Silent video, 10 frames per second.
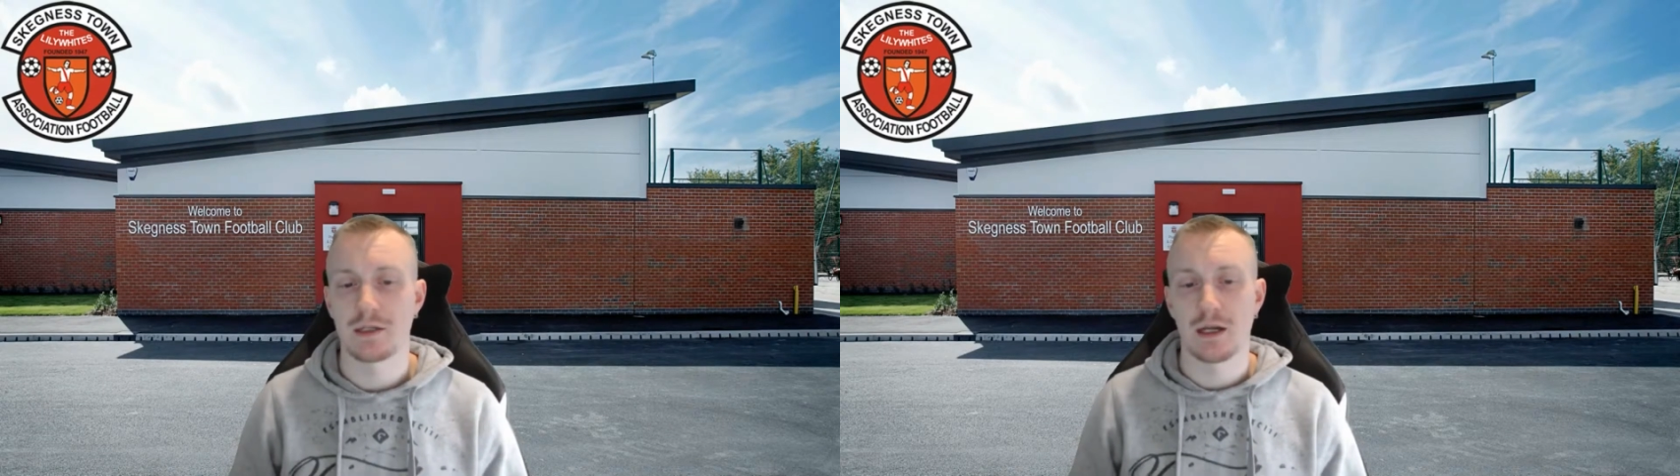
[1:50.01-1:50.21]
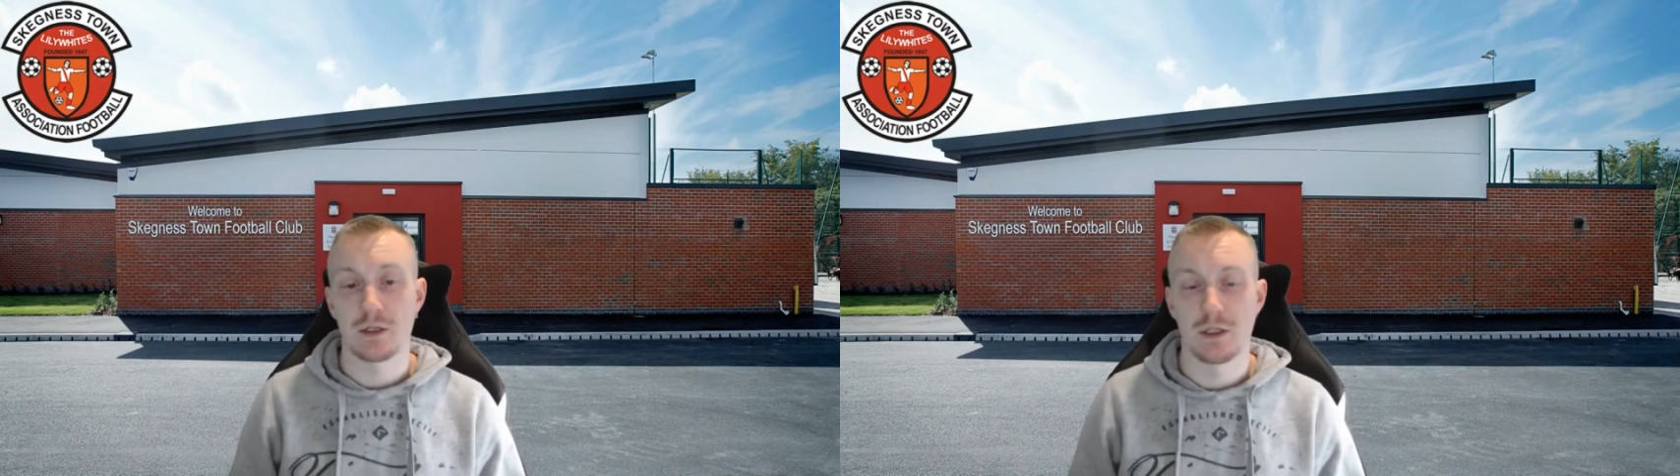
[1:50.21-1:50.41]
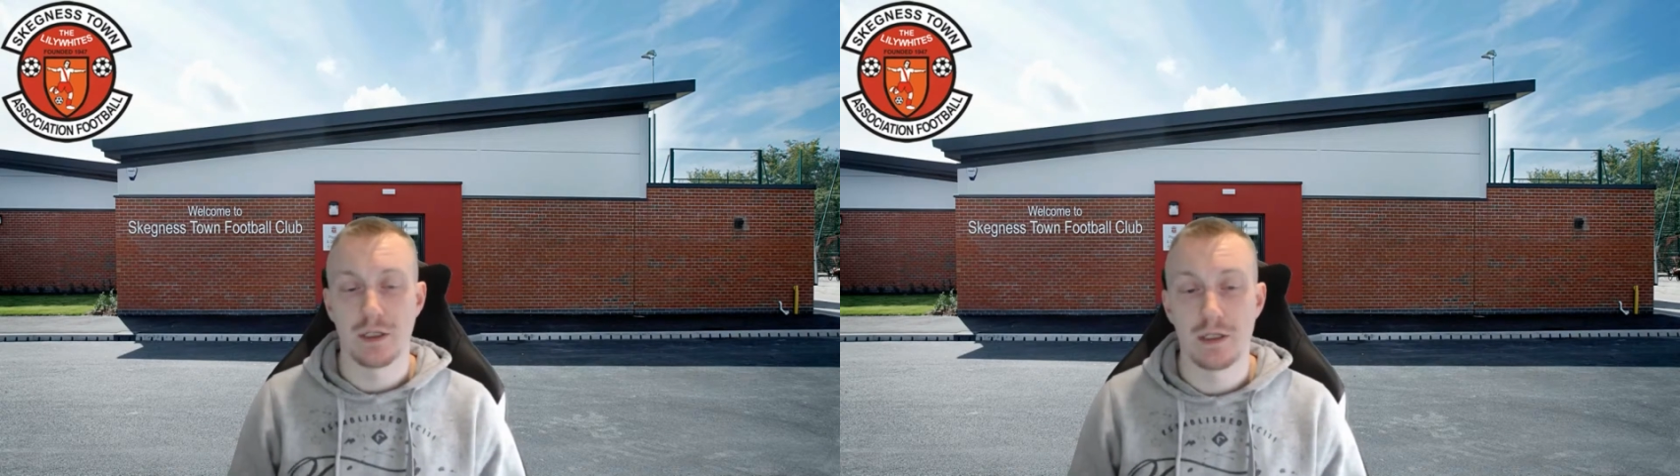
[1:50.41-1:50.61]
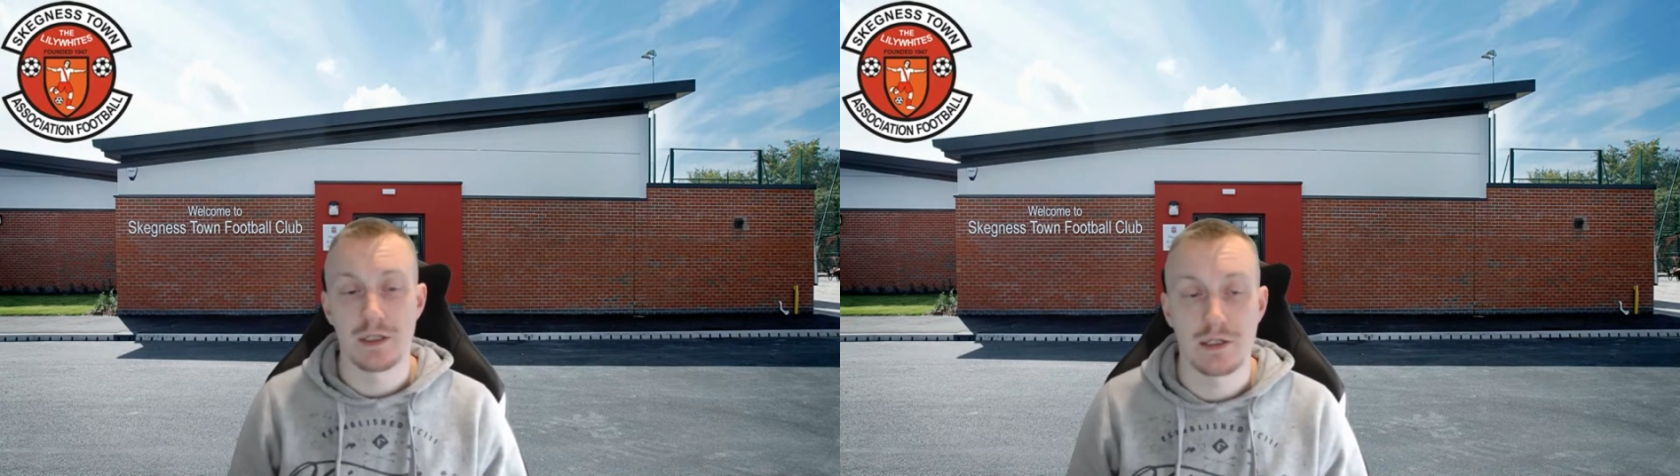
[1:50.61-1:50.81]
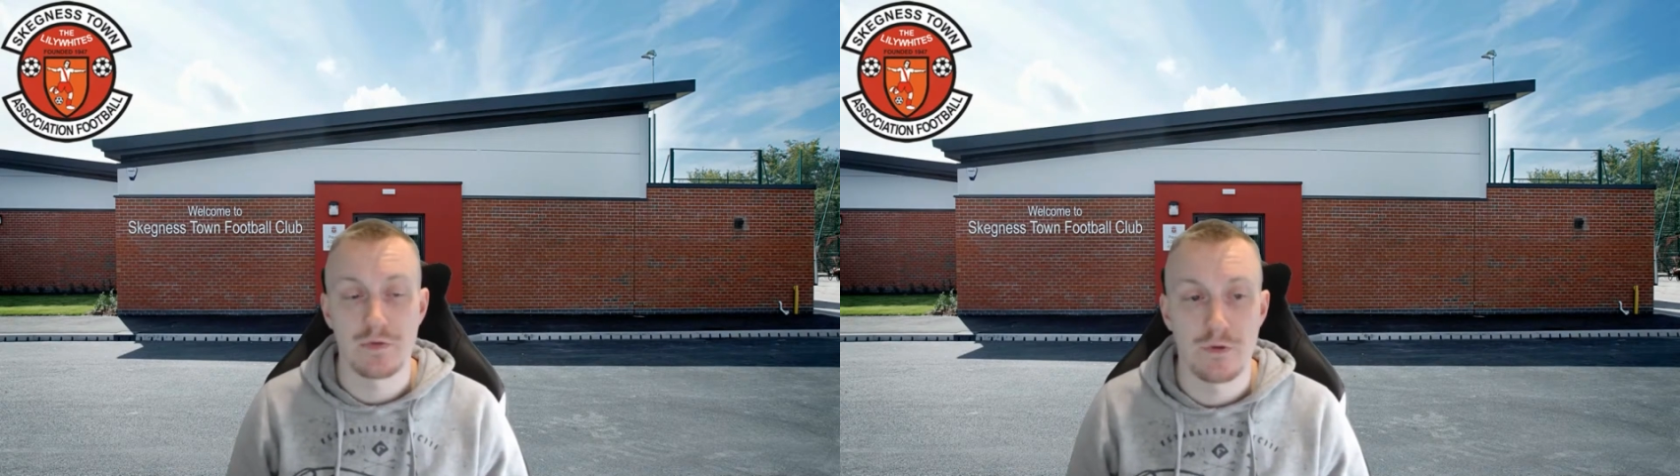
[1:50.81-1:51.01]
actually
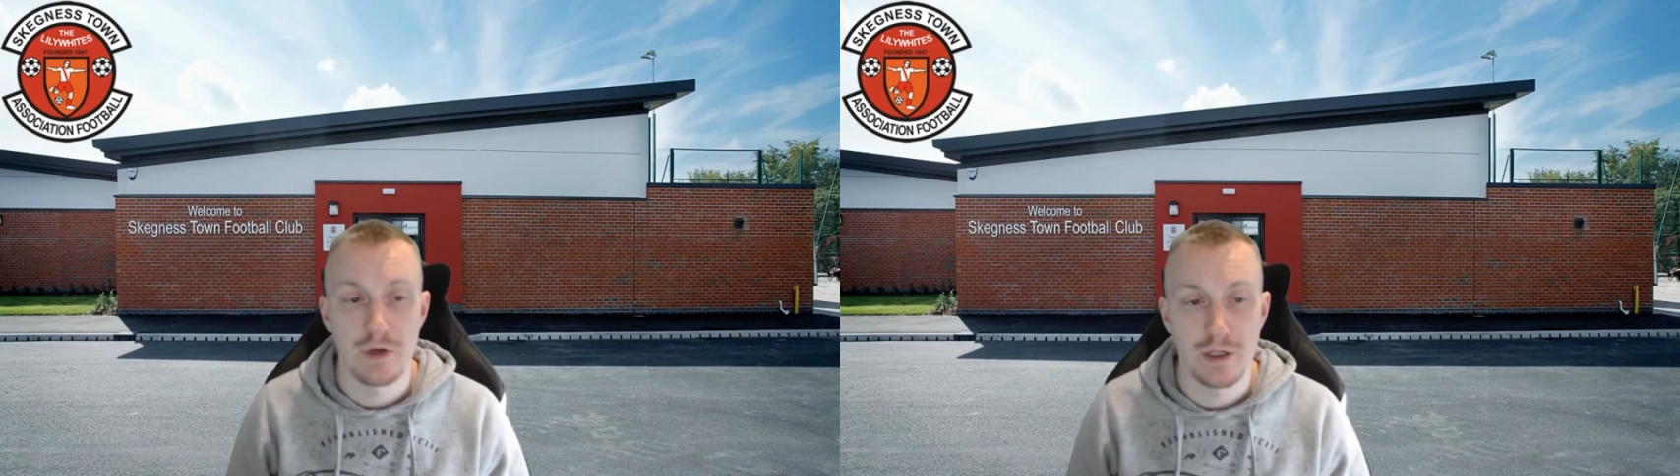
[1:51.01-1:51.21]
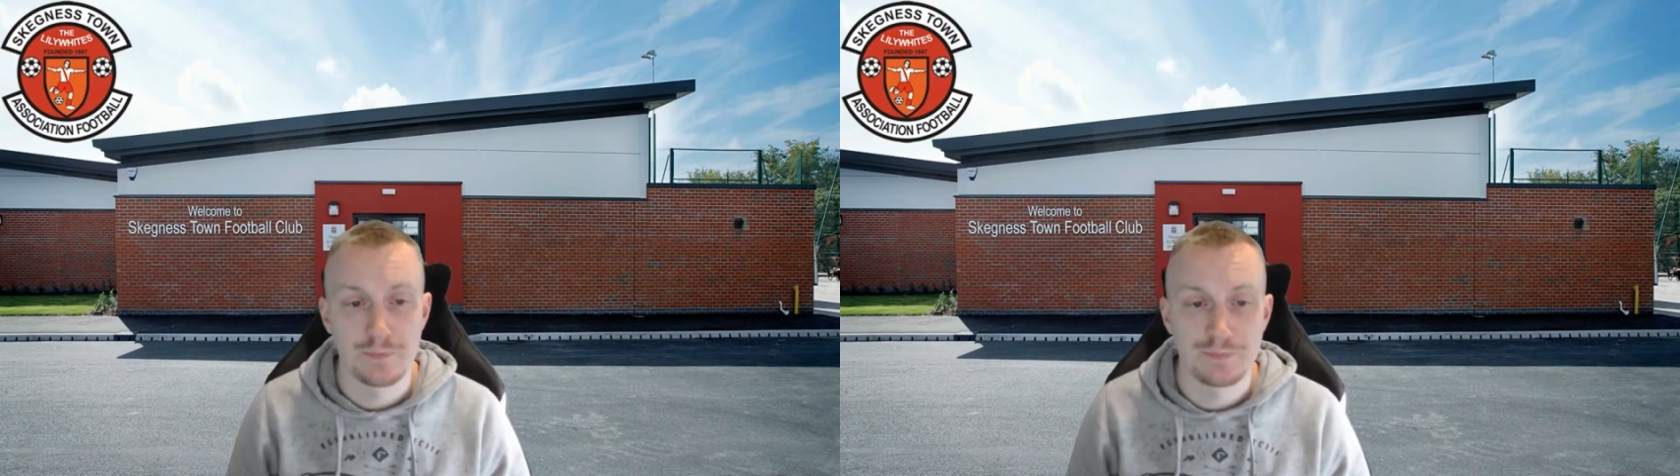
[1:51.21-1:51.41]
exists for real,